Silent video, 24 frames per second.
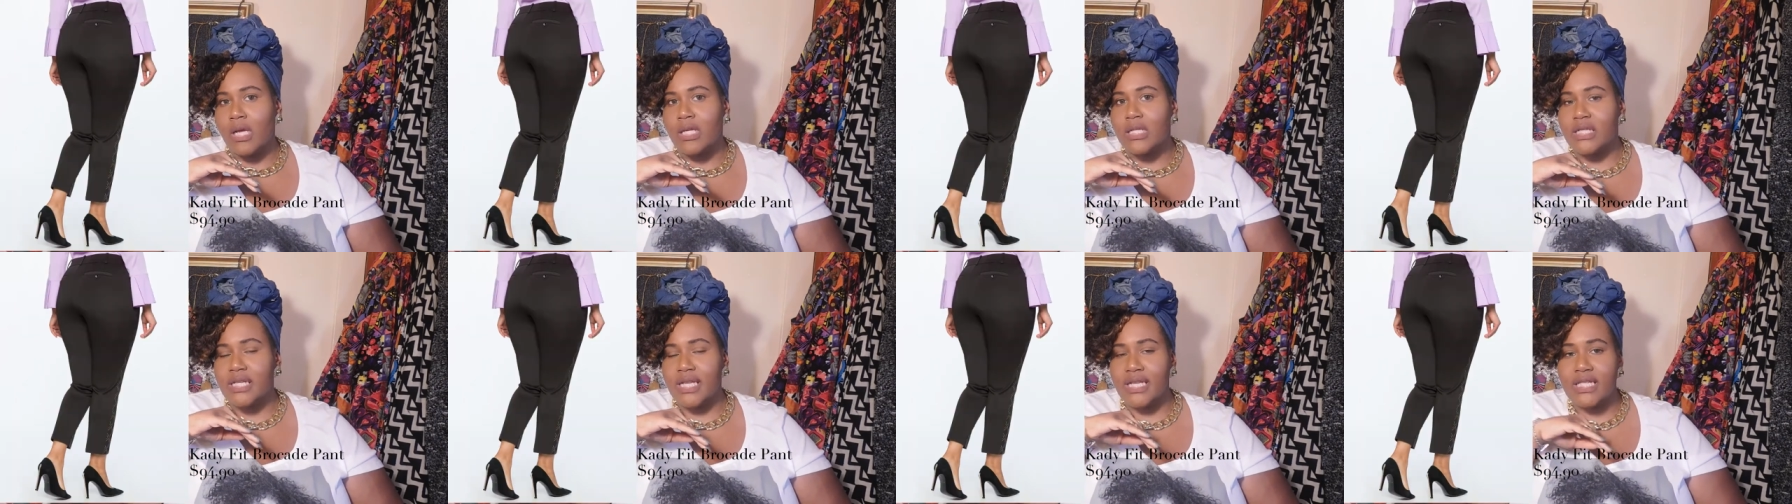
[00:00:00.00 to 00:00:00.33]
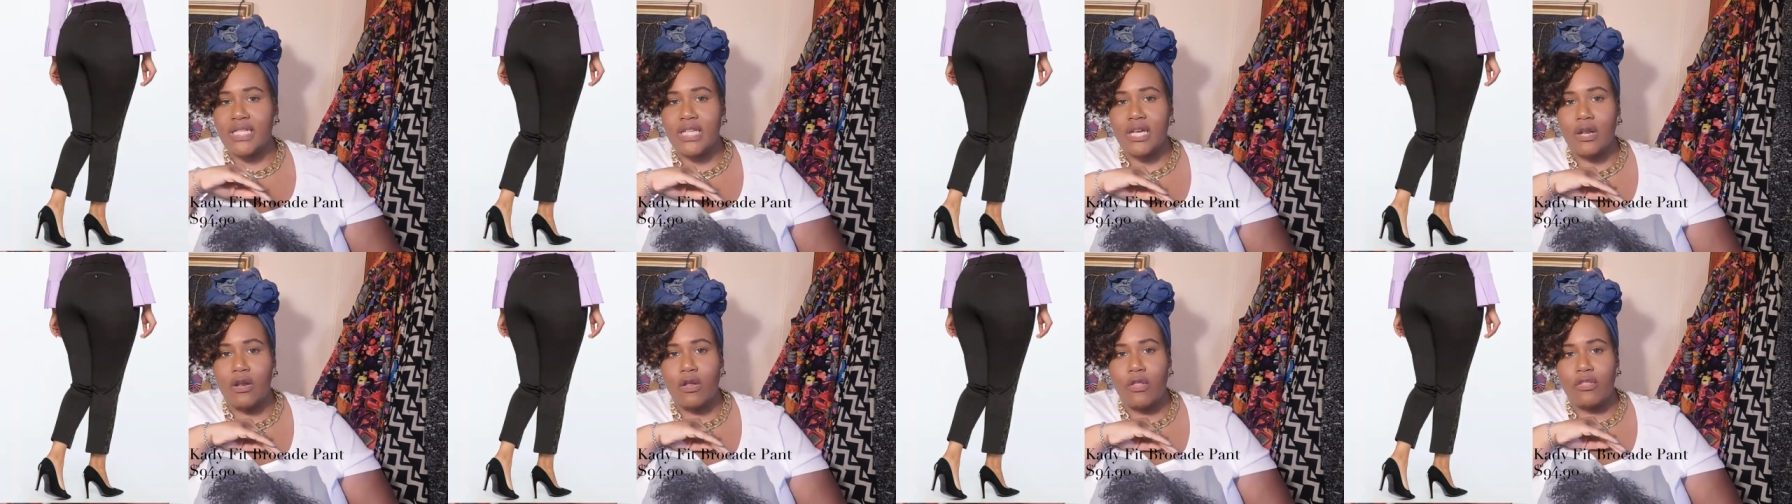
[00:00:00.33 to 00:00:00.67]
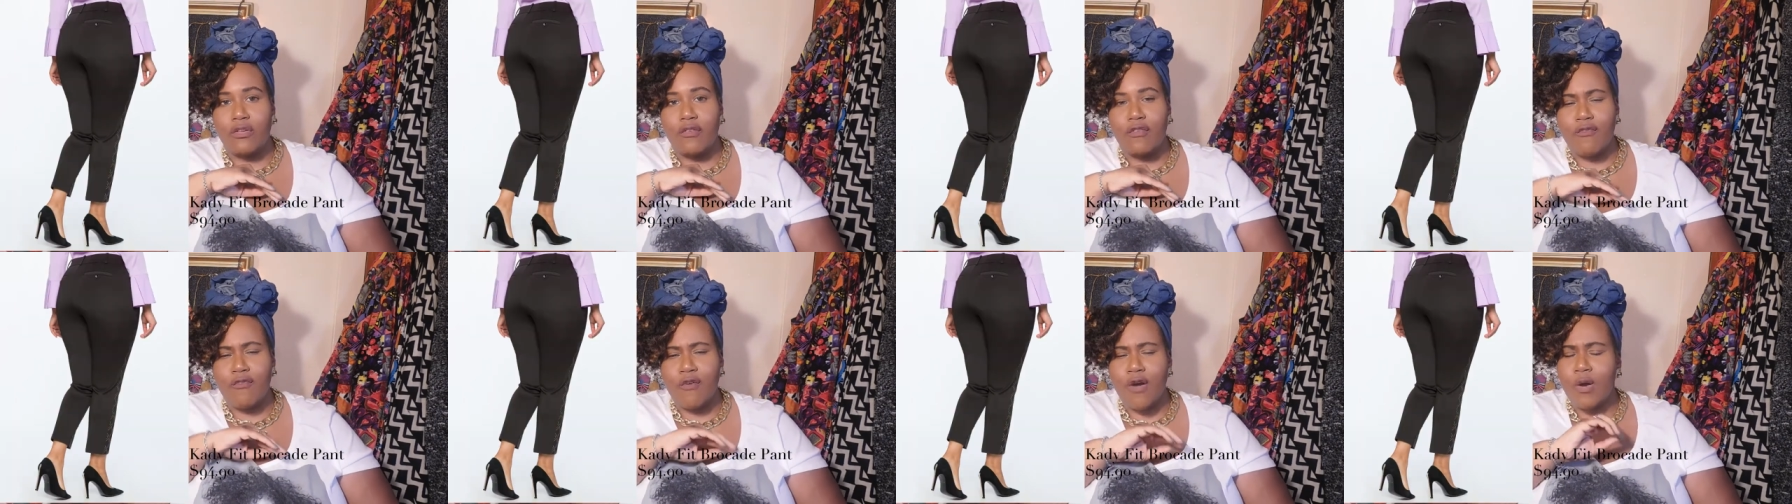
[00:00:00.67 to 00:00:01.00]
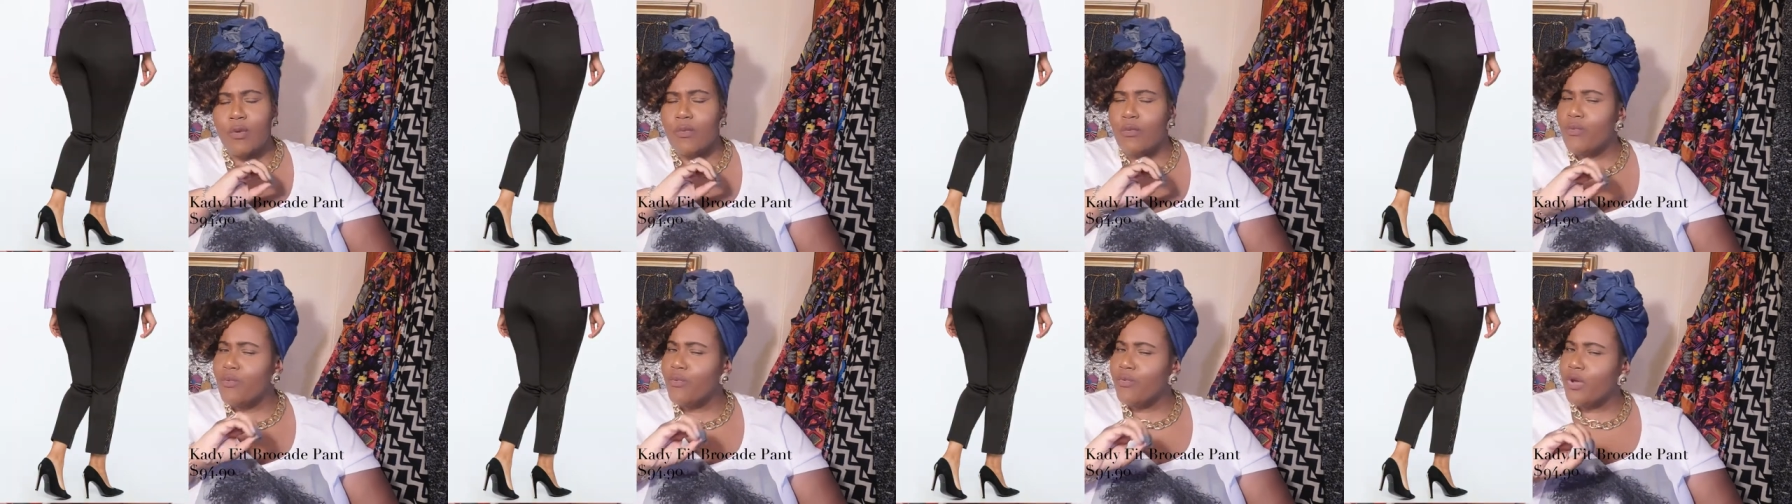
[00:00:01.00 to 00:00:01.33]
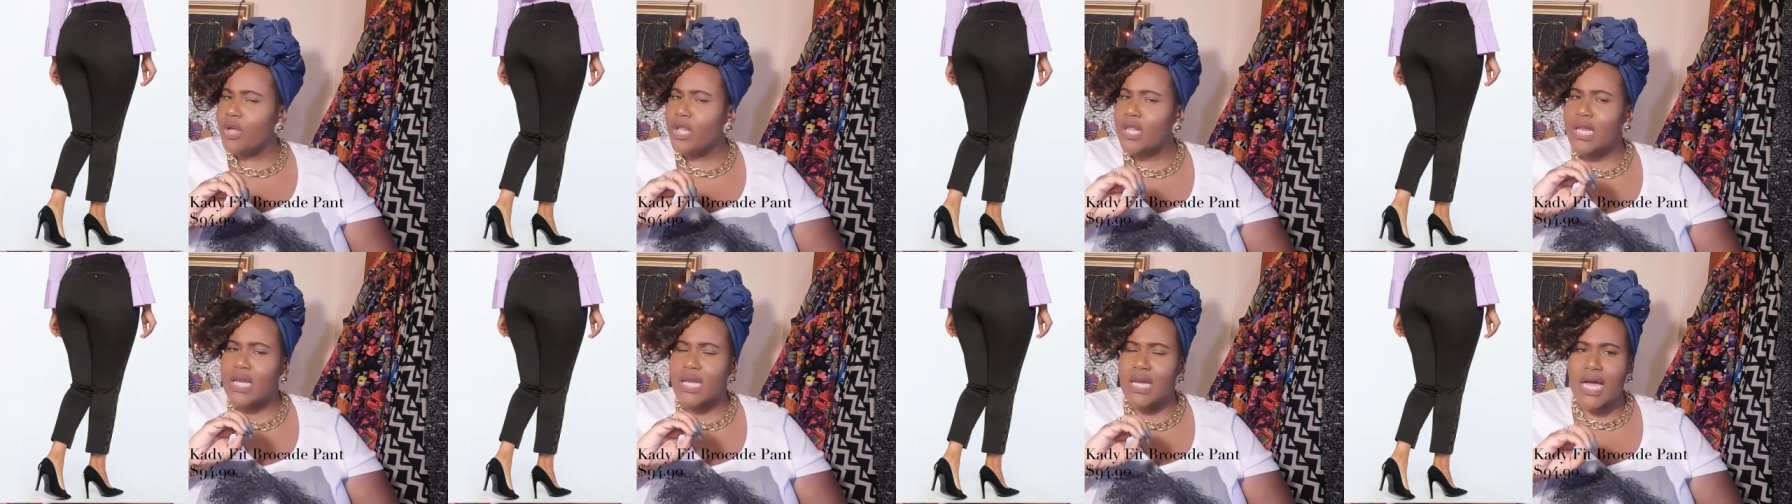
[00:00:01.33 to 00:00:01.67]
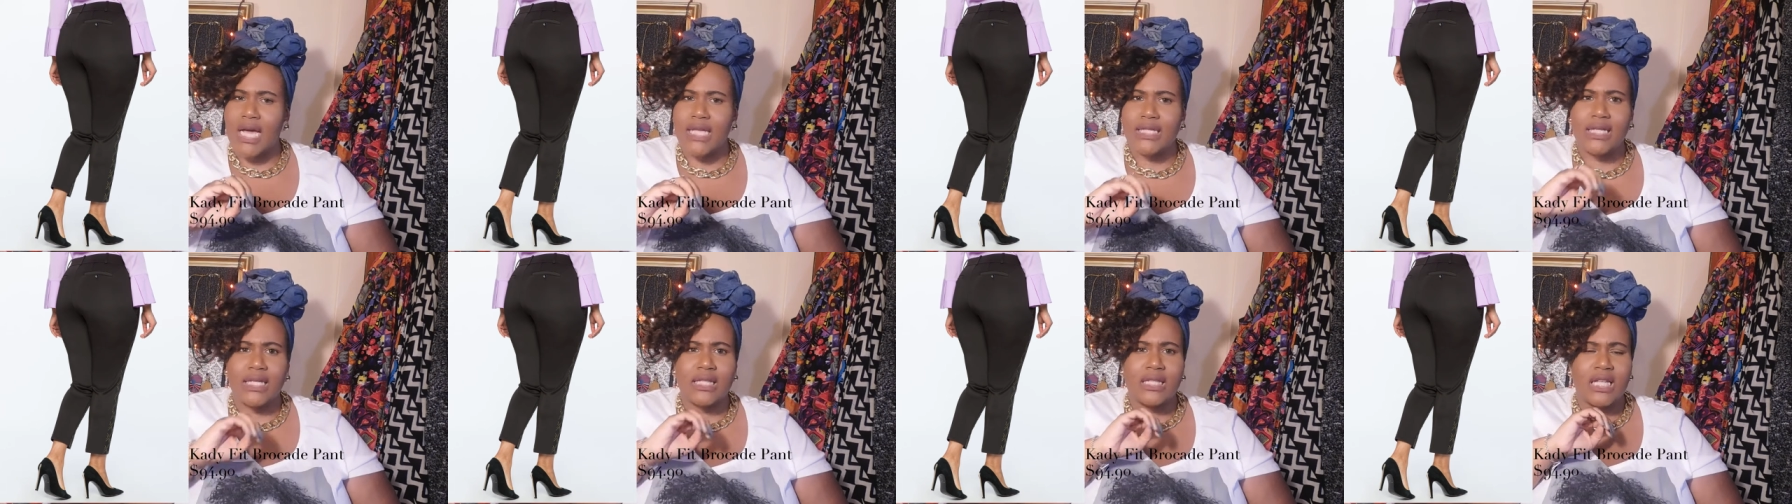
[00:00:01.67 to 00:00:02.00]
detail on the front really
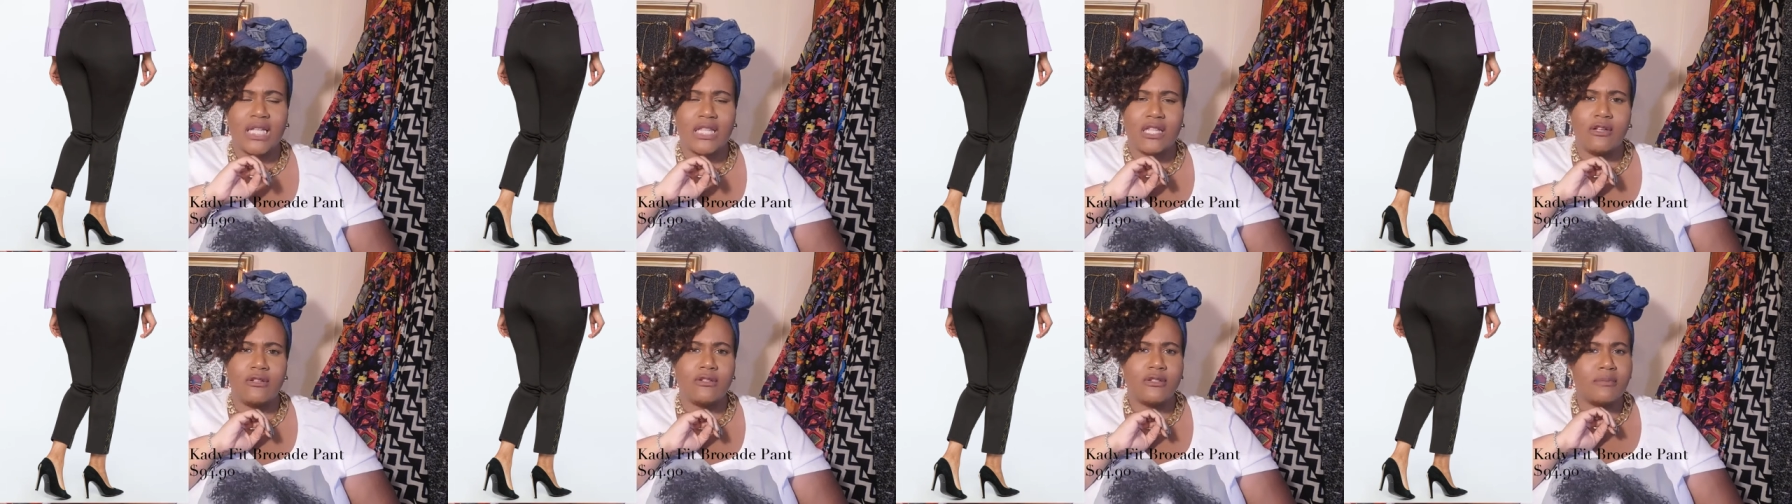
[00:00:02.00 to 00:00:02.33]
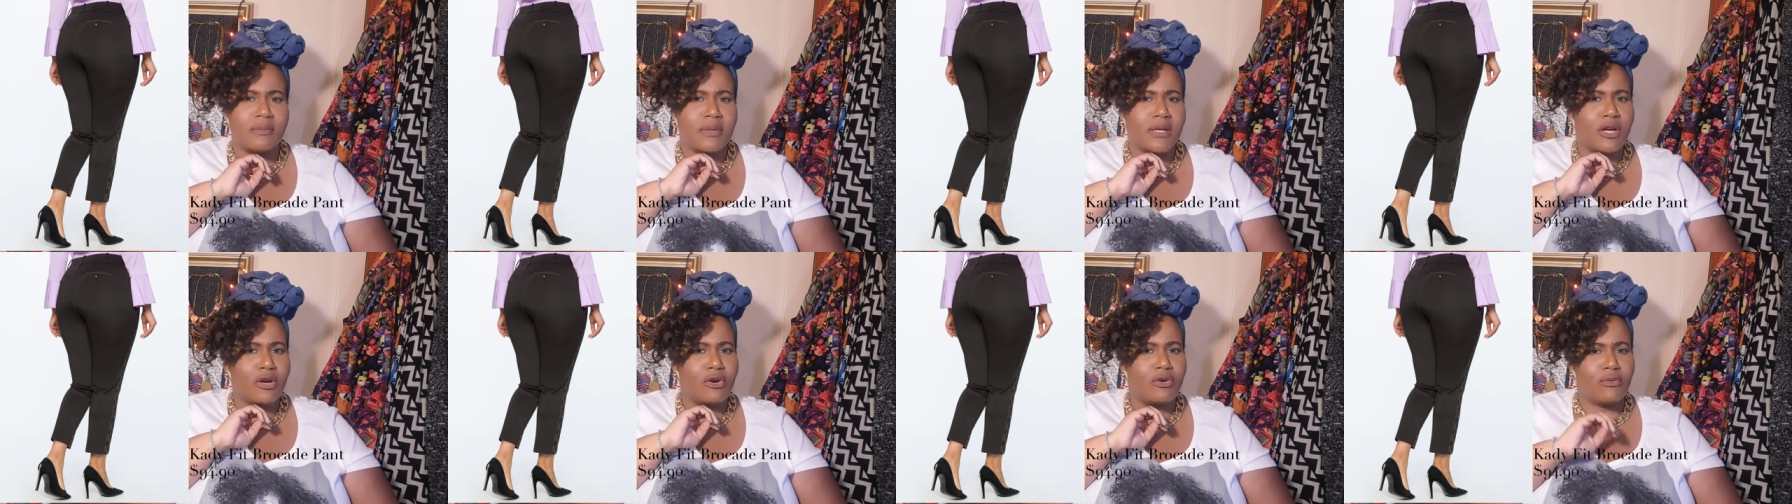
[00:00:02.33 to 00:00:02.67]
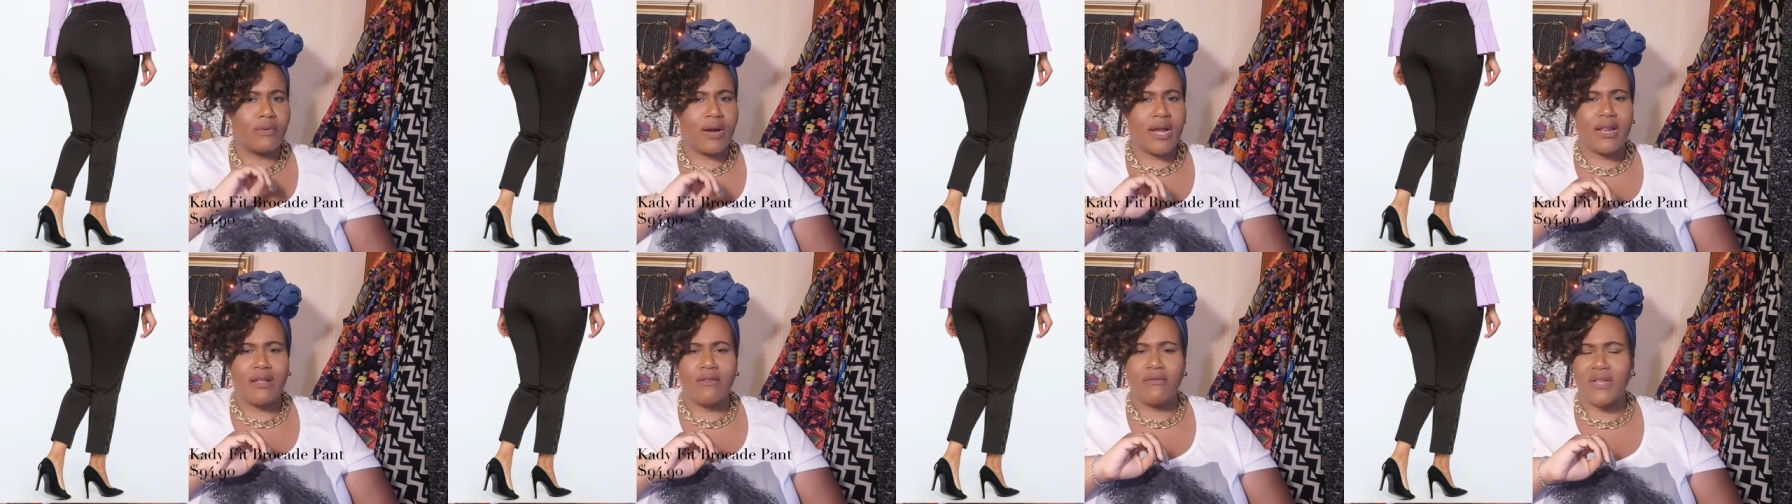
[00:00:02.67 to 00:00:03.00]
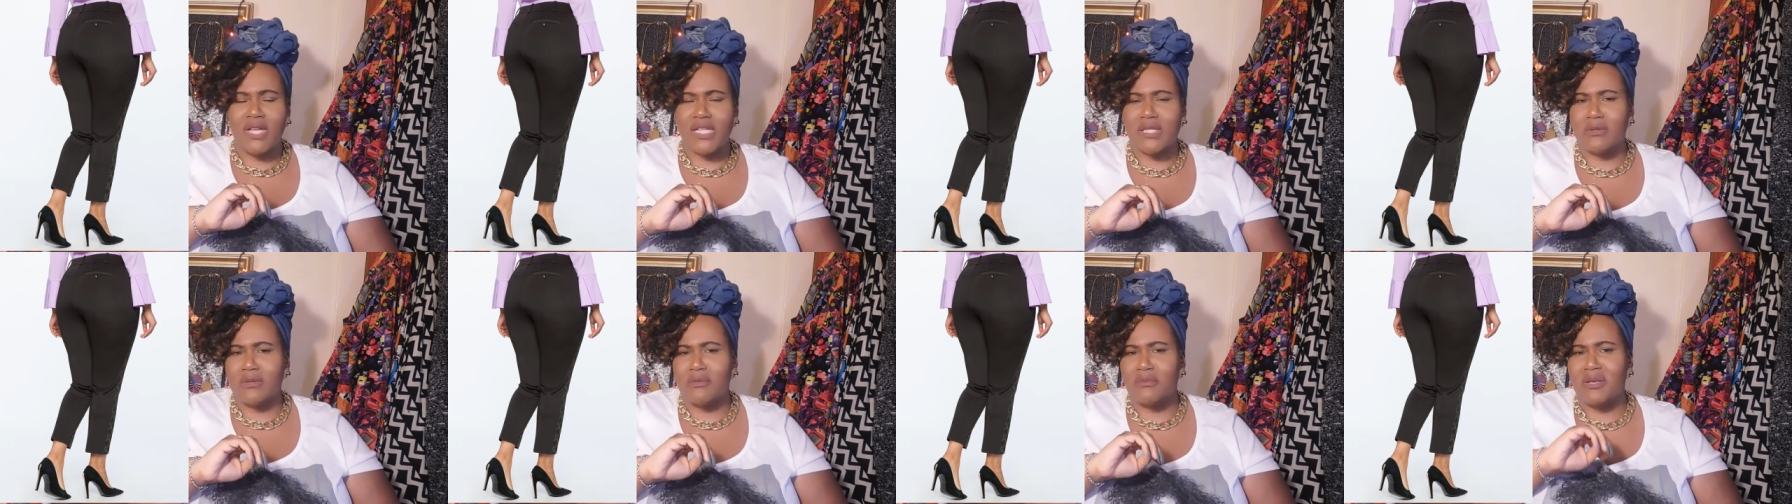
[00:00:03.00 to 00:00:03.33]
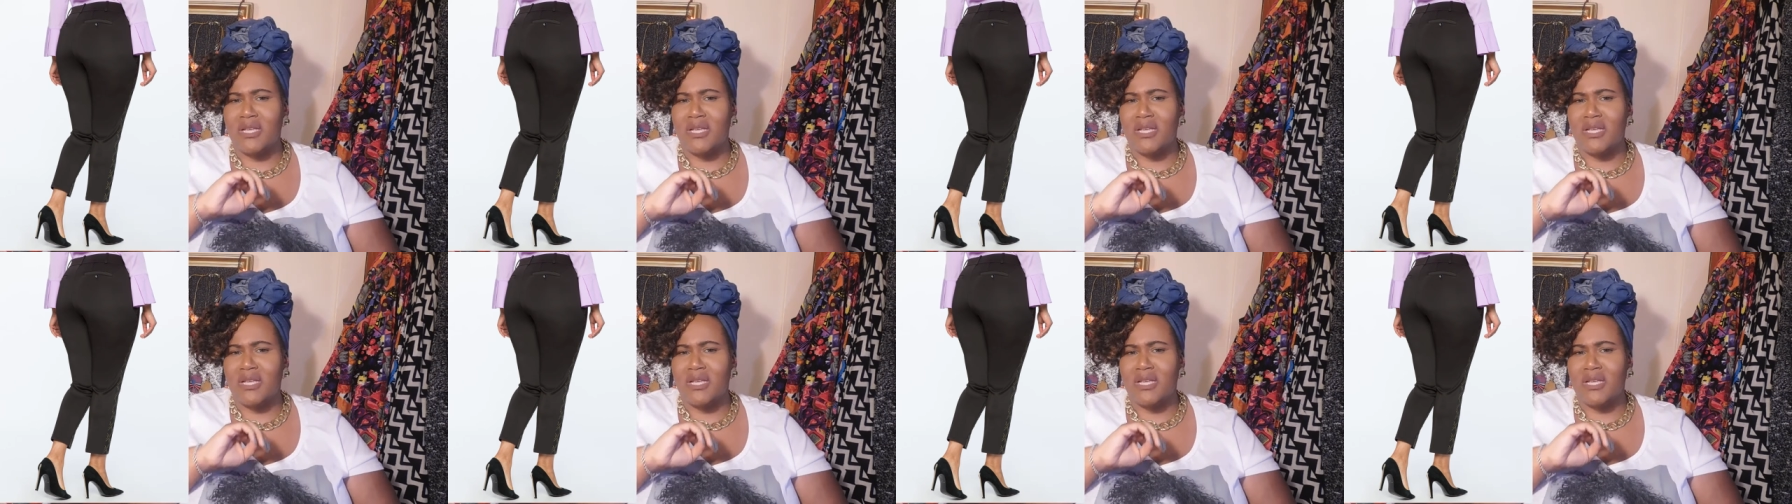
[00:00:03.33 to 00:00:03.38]
nice i think those would be a great investment